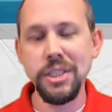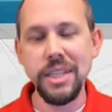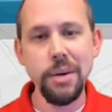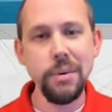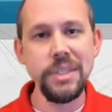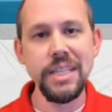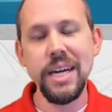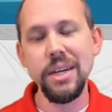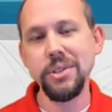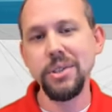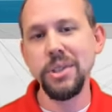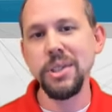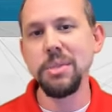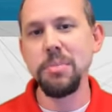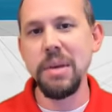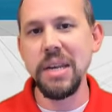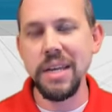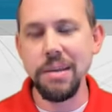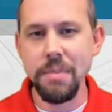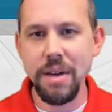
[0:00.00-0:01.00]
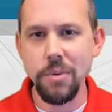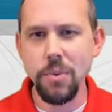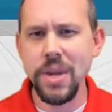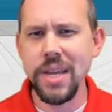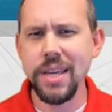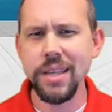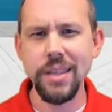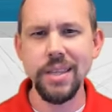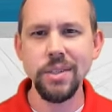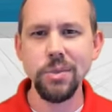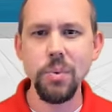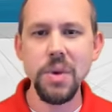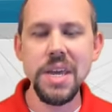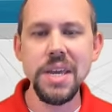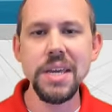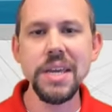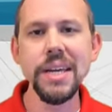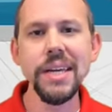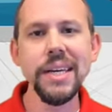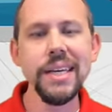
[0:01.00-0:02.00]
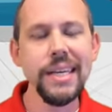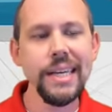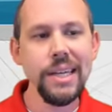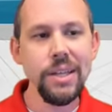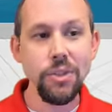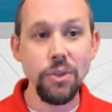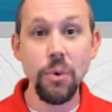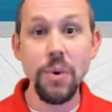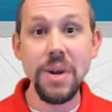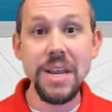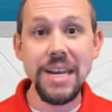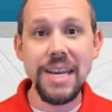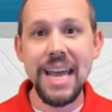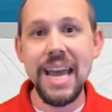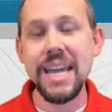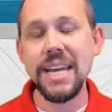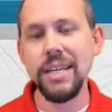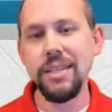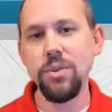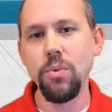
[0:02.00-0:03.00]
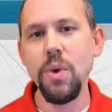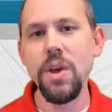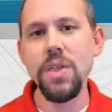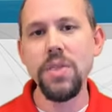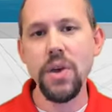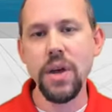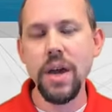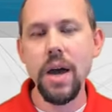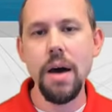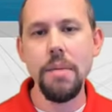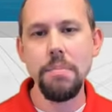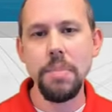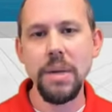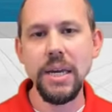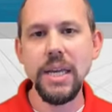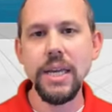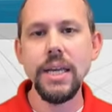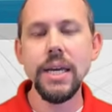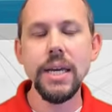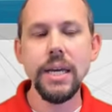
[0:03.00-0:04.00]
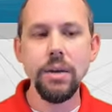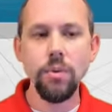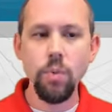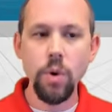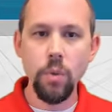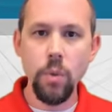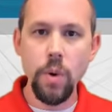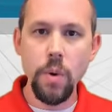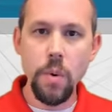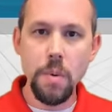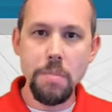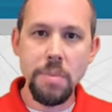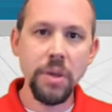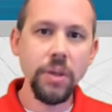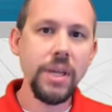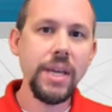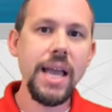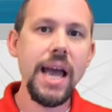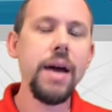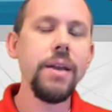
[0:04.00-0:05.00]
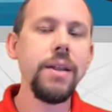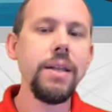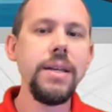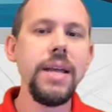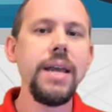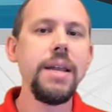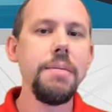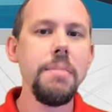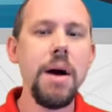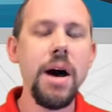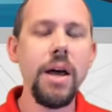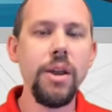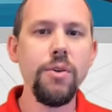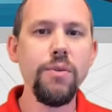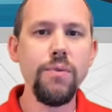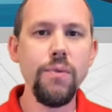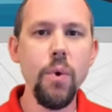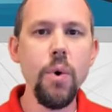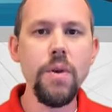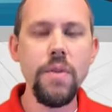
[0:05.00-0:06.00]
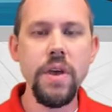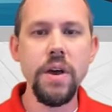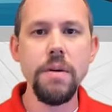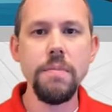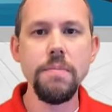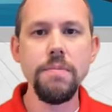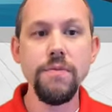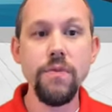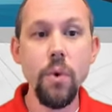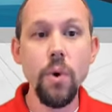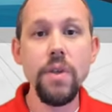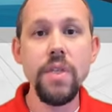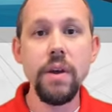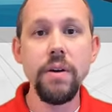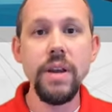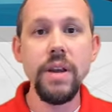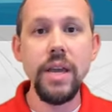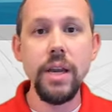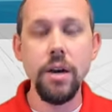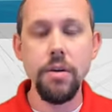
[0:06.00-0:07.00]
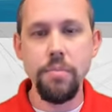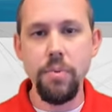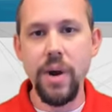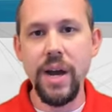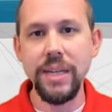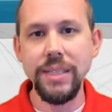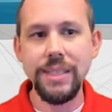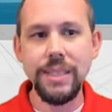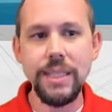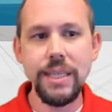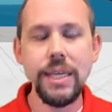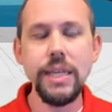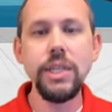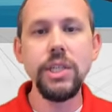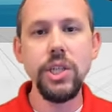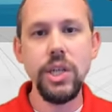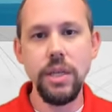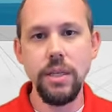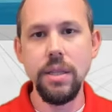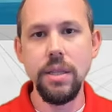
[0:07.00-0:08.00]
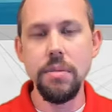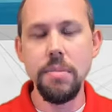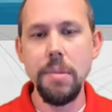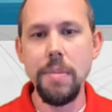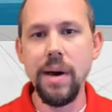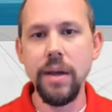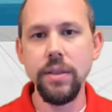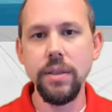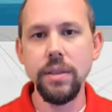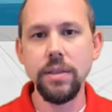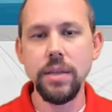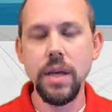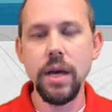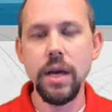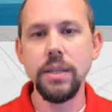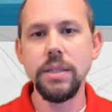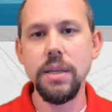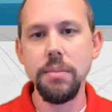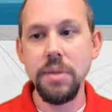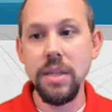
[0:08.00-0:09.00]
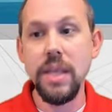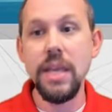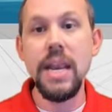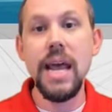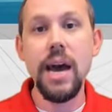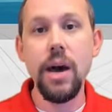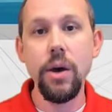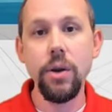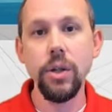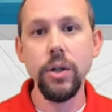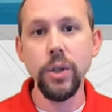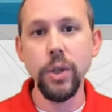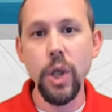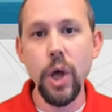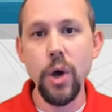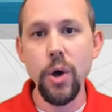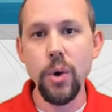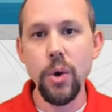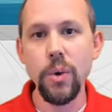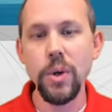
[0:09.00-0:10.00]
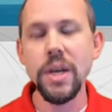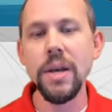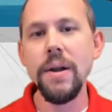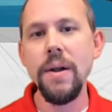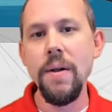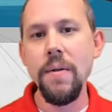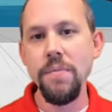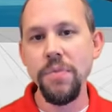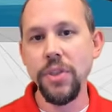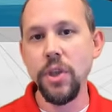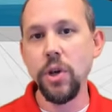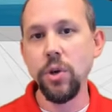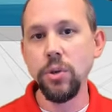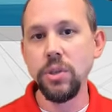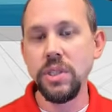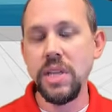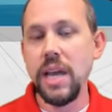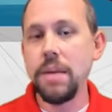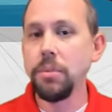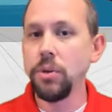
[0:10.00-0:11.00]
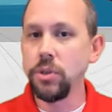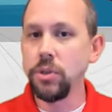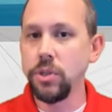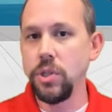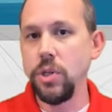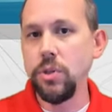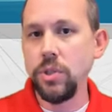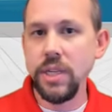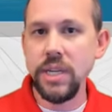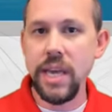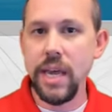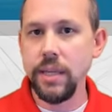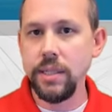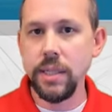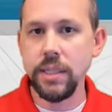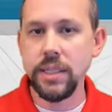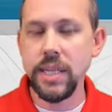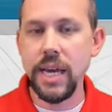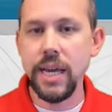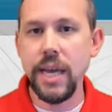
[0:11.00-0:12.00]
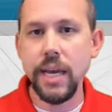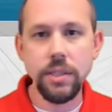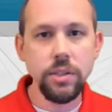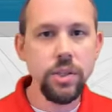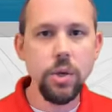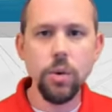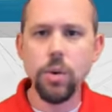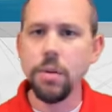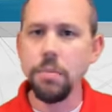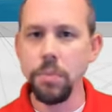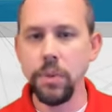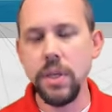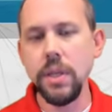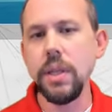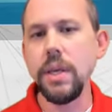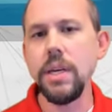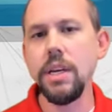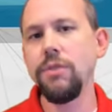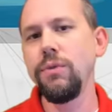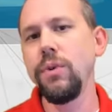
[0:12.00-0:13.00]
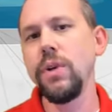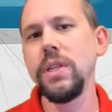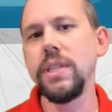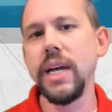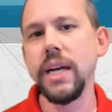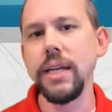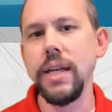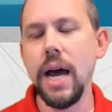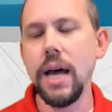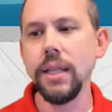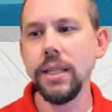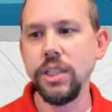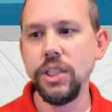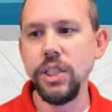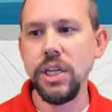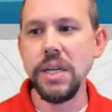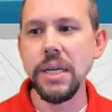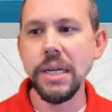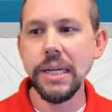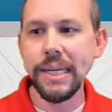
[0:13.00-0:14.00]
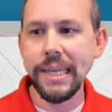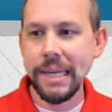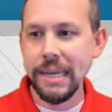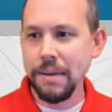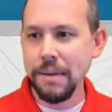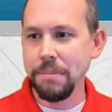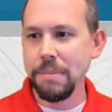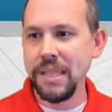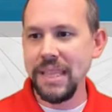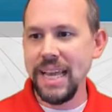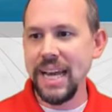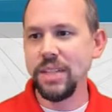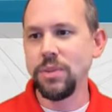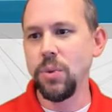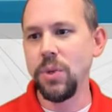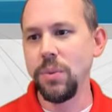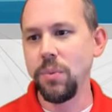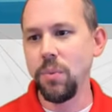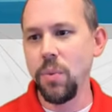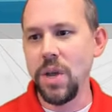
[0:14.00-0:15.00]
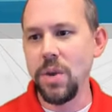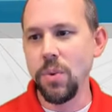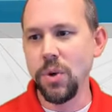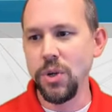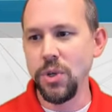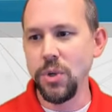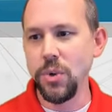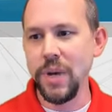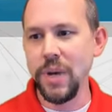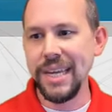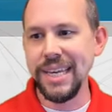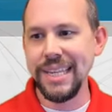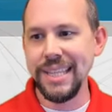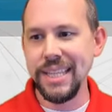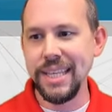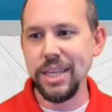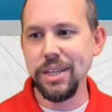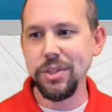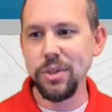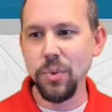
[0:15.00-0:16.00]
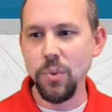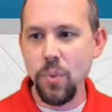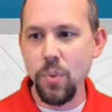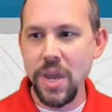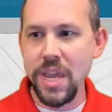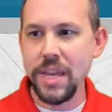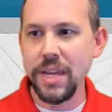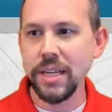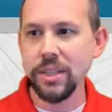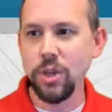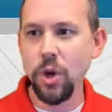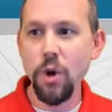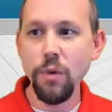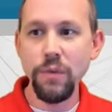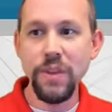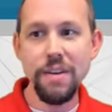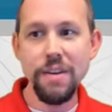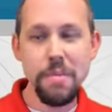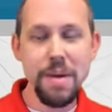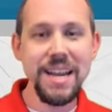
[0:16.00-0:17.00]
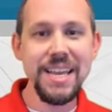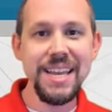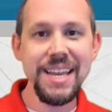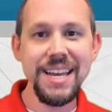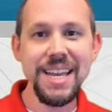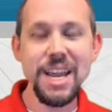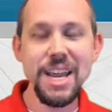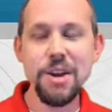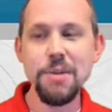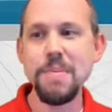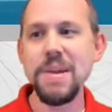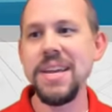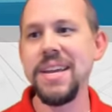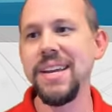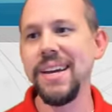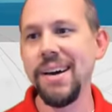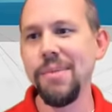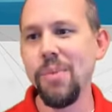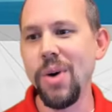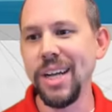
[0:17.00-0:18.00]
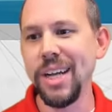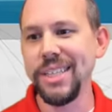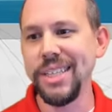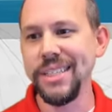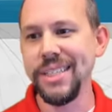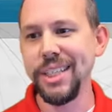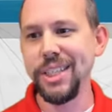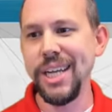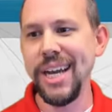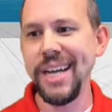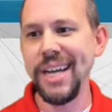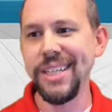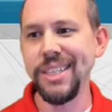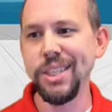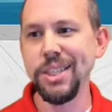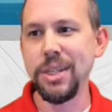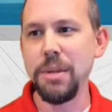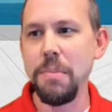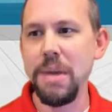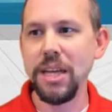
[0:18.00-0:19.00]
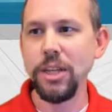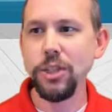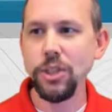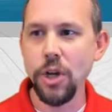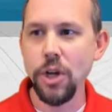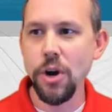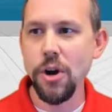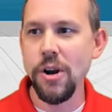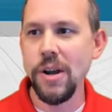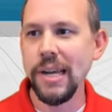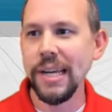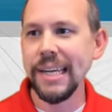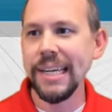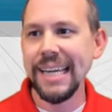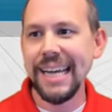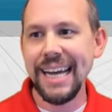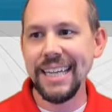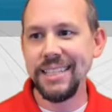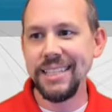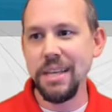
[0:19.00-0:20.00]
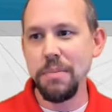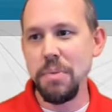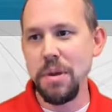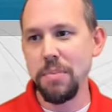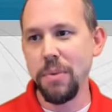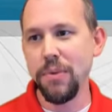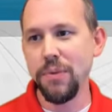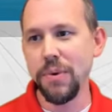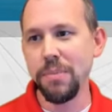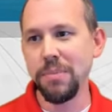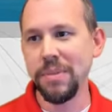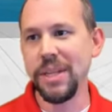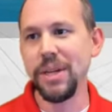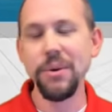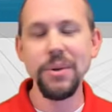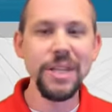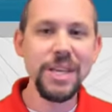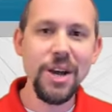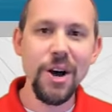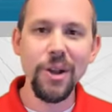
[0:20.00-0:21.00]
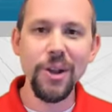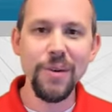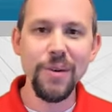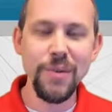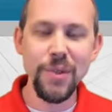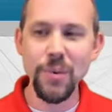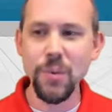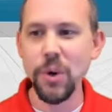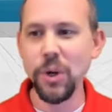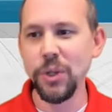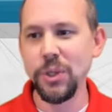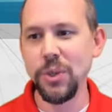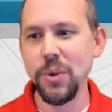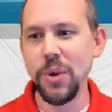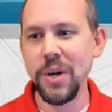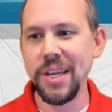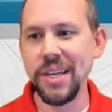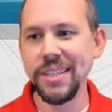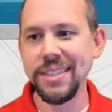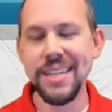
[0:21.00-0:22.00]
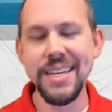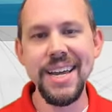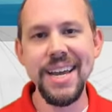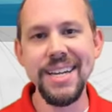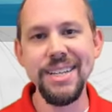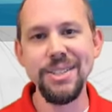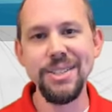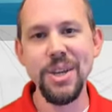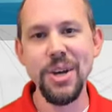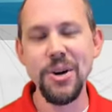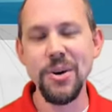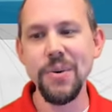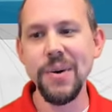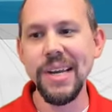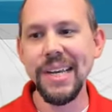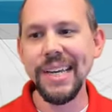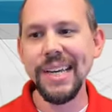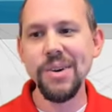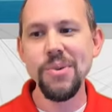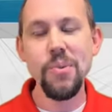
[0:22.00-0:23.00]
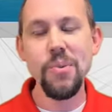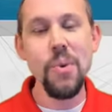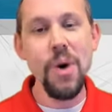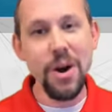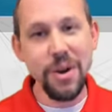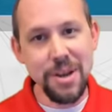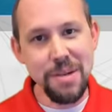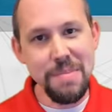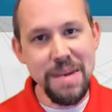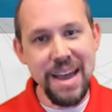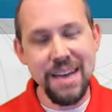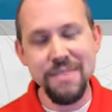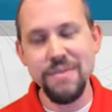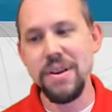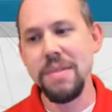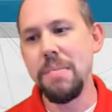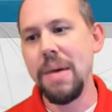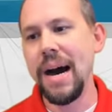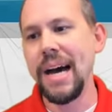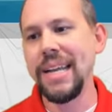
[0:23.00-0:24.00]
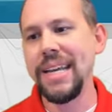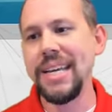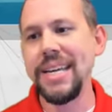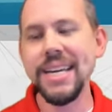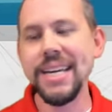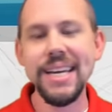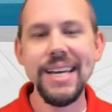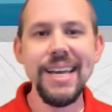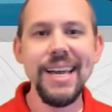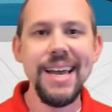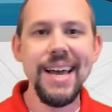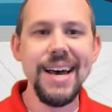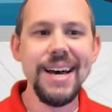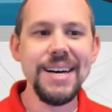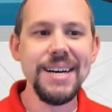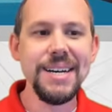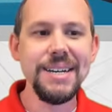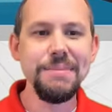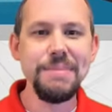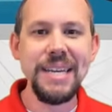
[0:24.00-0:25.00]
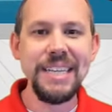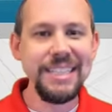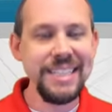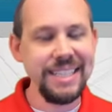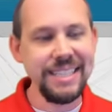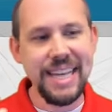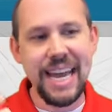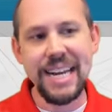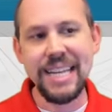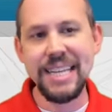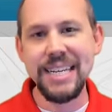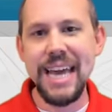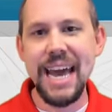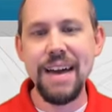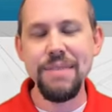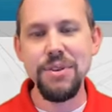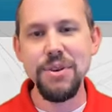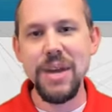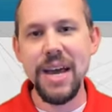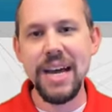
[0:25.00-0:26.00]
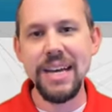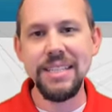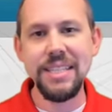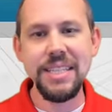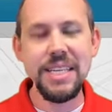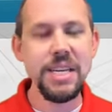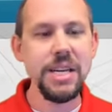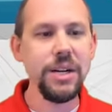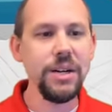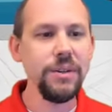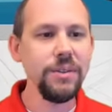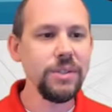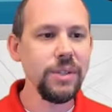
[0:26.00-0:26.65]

I was actually spending my week this week, three days with a company where we were building out a data model for them, for their enterprise, teaching them about this concept and then how to load those tables using SSIS. So, completely different technology, but that's what we were doing this week. So, hopefully, everybody can hear me. I'm watching the chat just to make sure. I see people from literally all over the world joining us today. So, welcome everybody. Um, it's exciting to have you guys here.